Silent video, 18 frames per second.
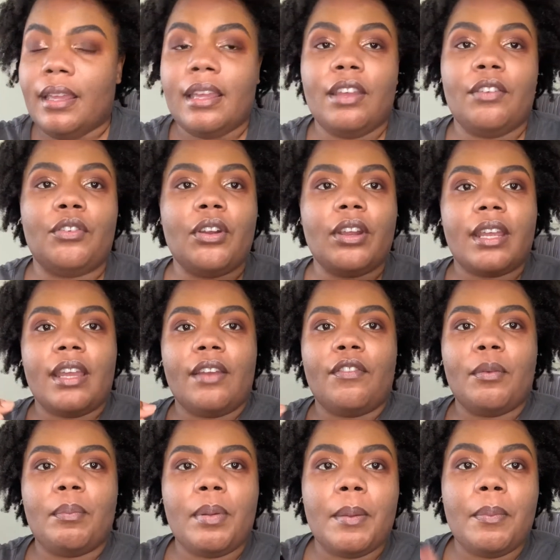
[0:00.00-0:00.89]
If you're
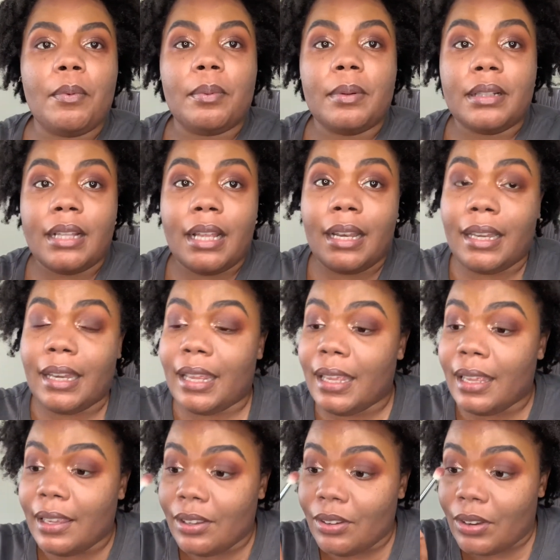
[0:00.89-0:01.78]
giving people what they
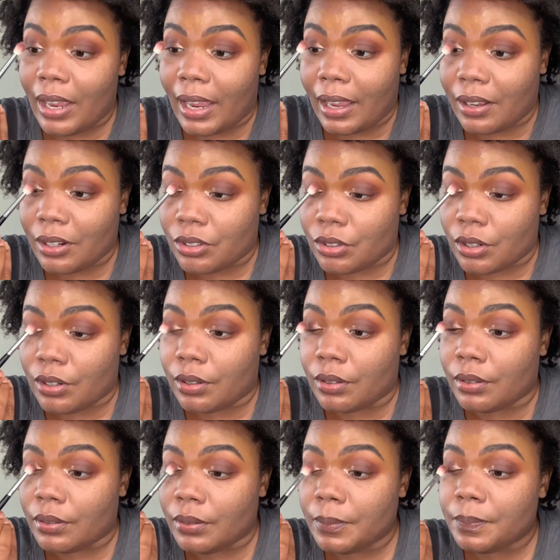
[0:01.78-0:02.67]
need, you can't
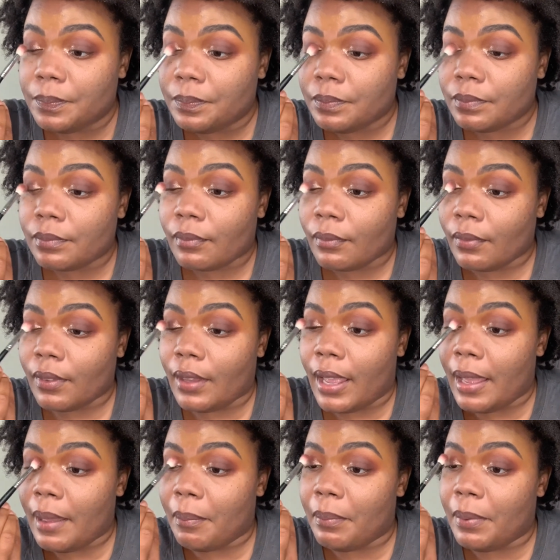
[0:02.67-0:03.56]
control
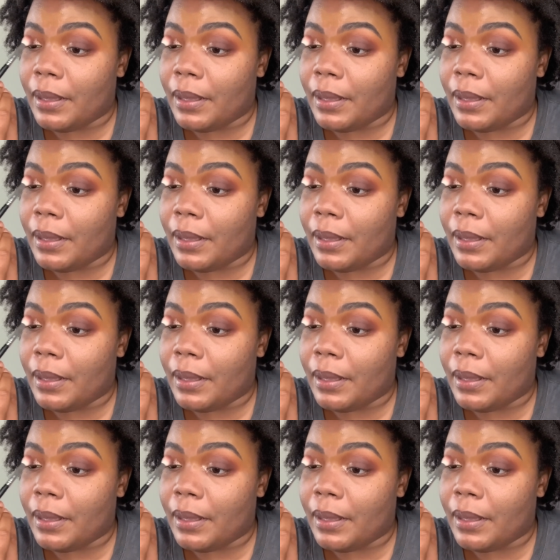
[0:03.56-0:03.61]
that.